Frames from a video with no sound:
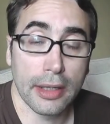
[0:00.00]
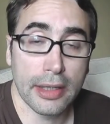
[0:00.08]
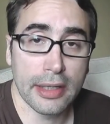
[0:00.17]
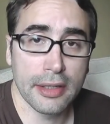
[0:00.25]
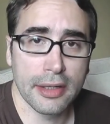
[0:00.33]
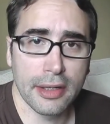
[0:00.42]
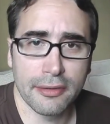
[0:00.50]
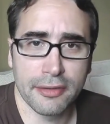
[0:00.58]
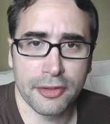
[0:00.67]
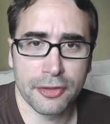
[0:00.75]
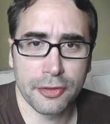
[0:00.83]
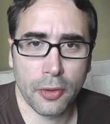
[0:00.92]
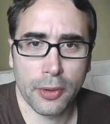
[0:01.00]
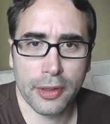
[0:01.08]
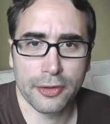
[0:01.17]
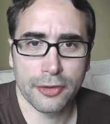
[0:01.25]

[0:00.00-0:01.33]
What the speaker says: in this story.